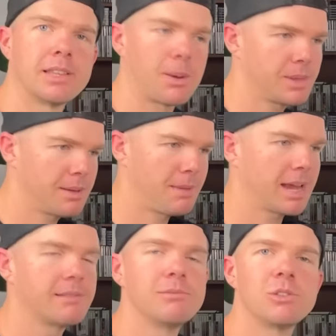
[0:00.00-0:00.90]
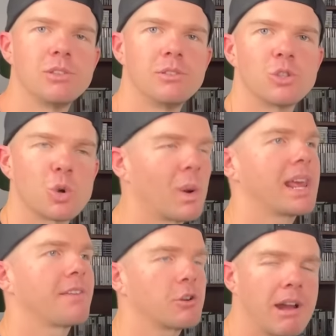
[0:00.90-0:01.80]
they would then make
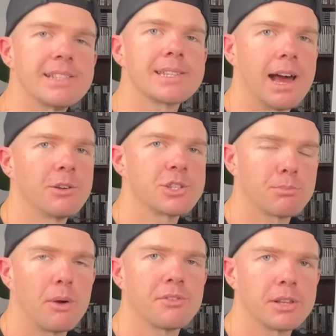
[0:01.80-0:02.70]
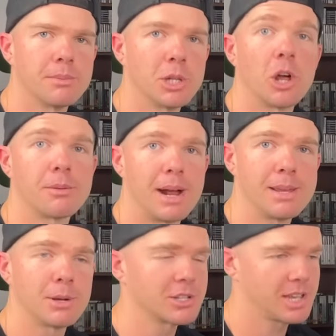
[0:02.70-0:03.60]
20 other great sales that profited them a lot of
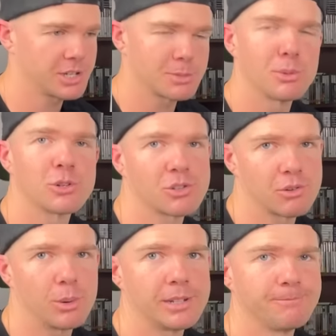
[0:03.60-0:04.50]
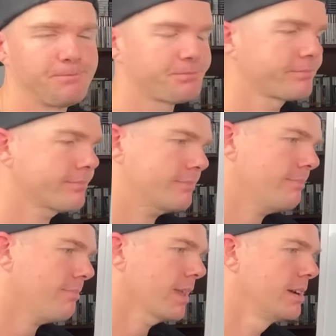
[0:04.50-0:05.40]
money because they just pushed through it.
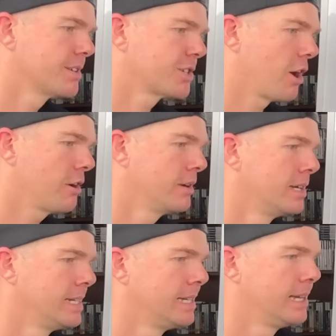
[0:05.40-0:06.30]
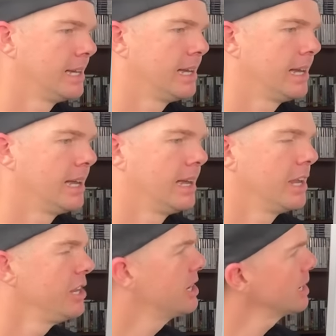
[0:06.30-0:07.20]
So
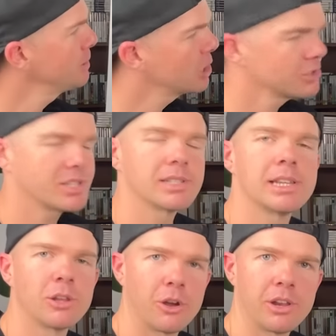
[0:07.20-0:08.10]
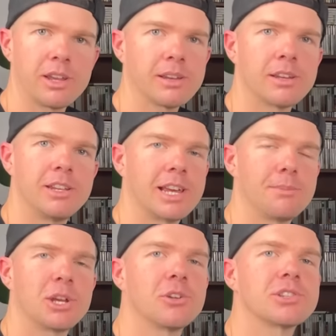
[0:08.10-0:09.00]
you're going to be constantly learning. You're
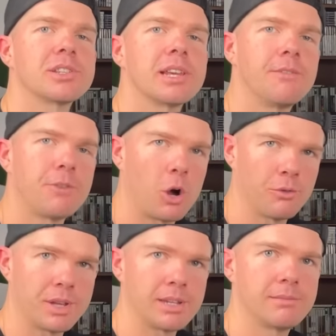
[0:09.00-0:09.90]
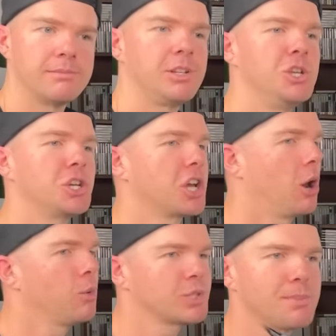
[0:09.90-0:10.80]
going to be constantly evolving. Your
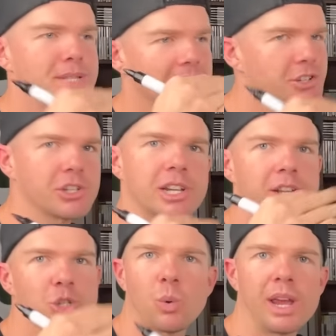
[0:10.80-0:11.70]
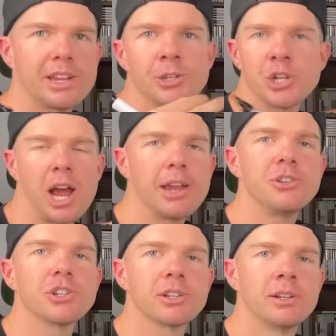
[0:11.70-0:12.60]
goals are potentially going to tweak and
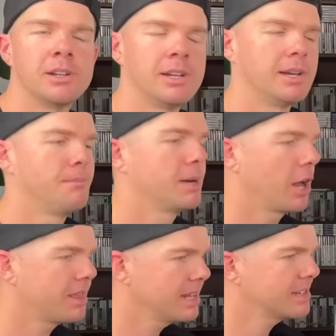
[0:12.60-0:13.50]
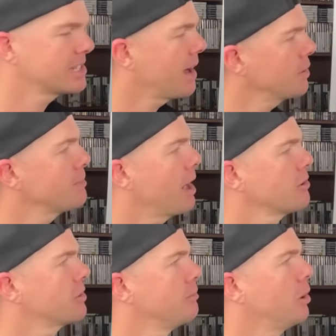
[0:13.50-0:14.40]
change. But I think just having a
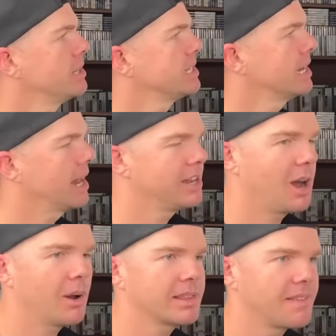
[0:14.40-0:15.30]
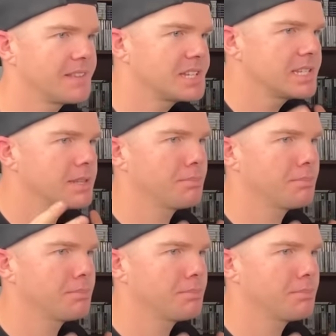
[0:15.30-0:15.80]
marathon mindset and knowing that this is